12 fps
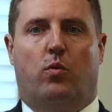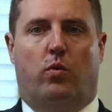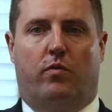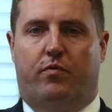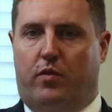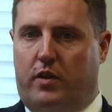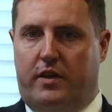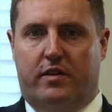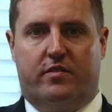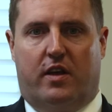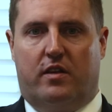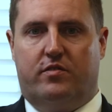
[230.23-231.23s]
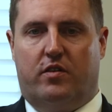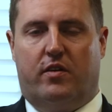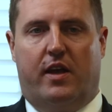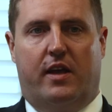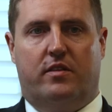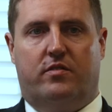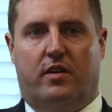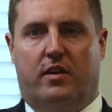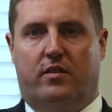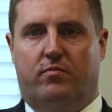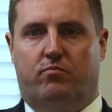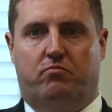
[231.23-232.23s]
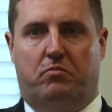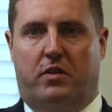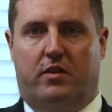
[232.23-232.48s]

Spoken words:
We'll fully discuss your case, and